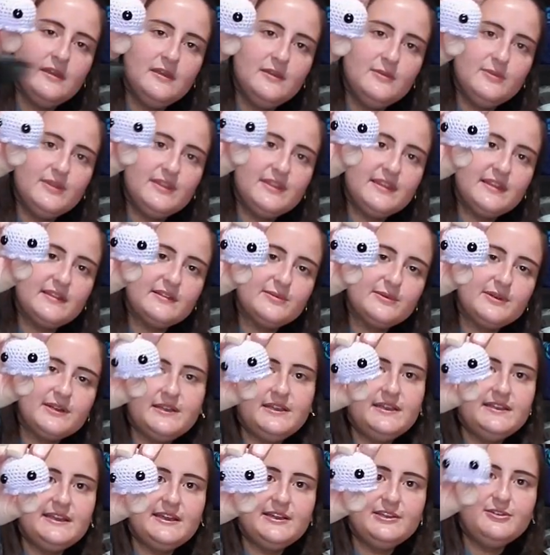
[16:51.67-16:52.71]
With this
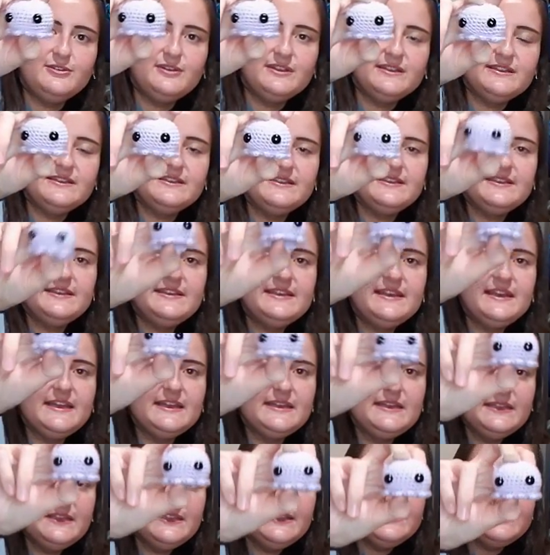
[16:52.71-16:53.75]
one, now you can see it
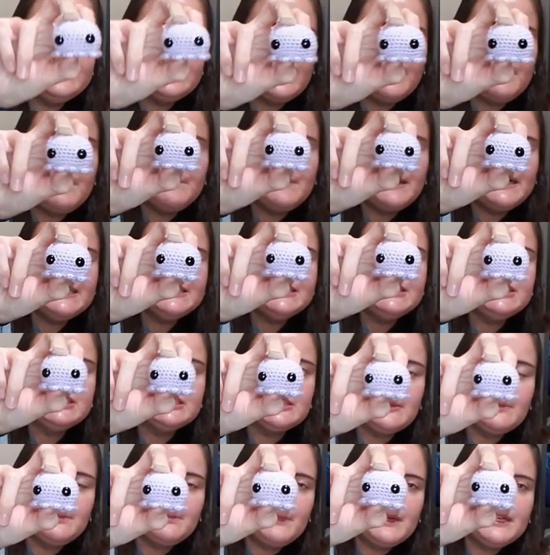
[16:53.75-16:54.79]
is much,
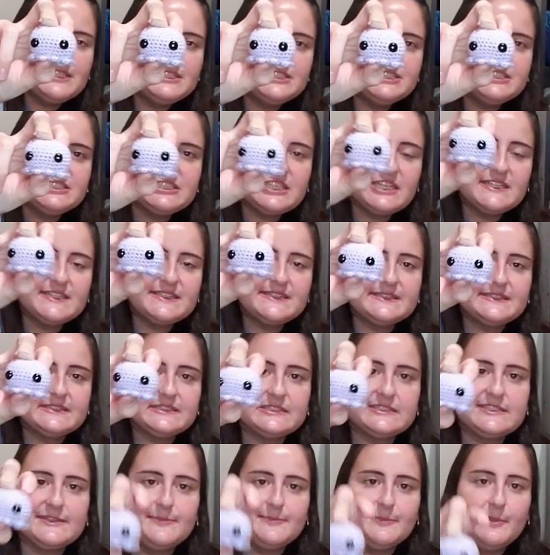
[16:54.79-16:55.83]
much
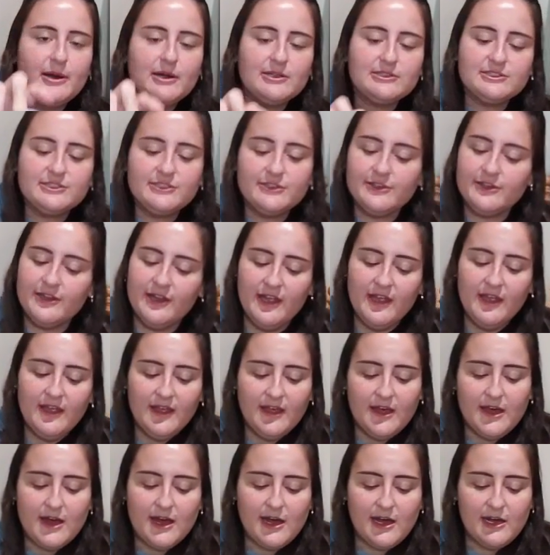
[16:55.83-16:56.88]
smaller.
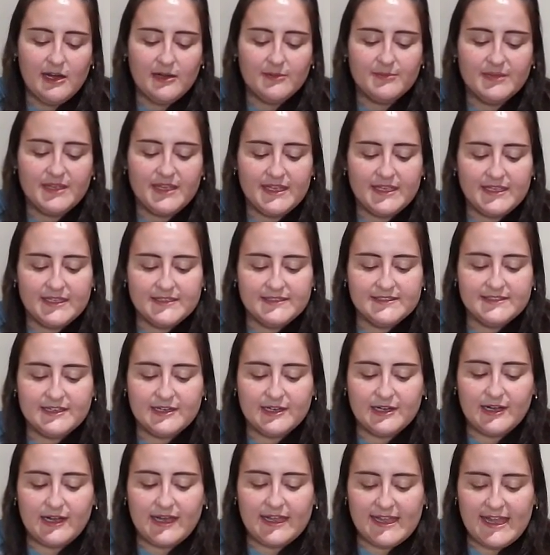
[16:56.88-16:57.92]
And
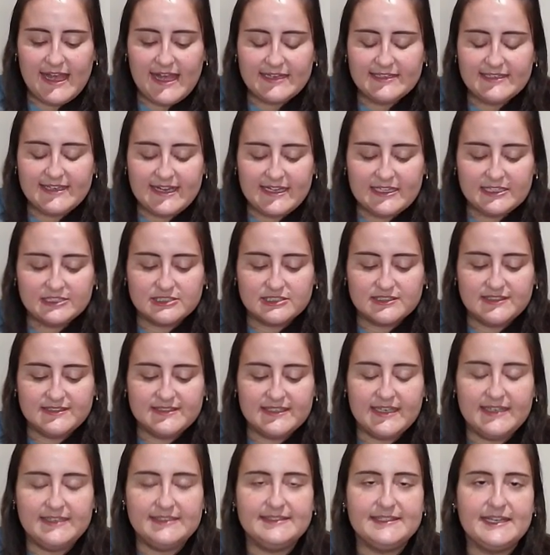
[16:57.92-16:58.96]
I had to actually
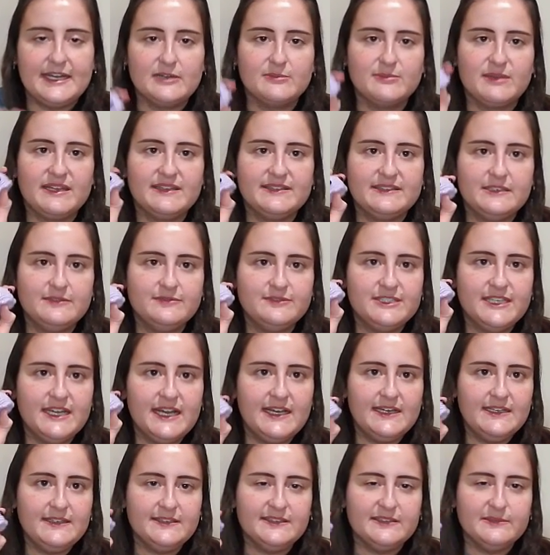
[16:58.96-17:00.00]
size down my safety
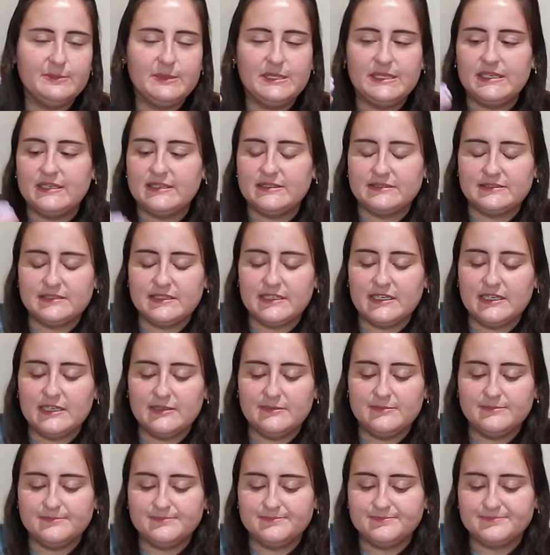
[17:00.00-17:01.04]
eyes because
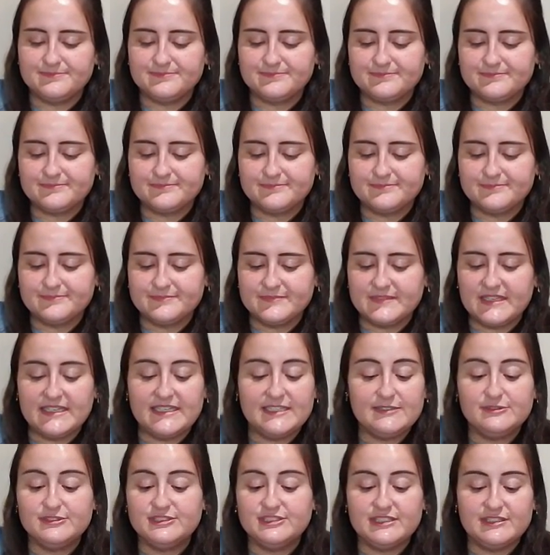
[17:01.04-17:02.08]

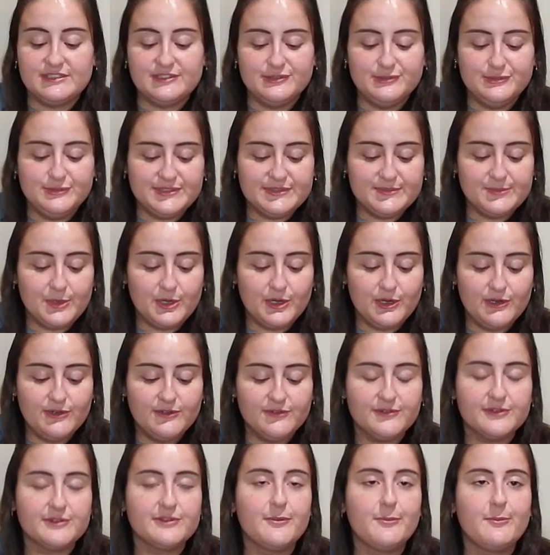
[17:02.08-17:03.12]
it was just too small
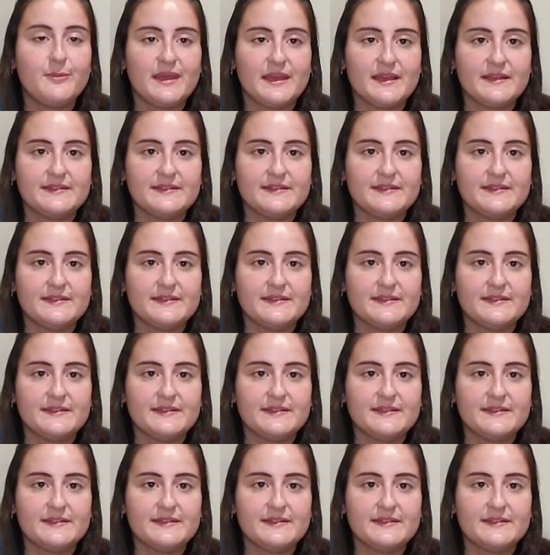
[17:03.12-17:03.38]
for the big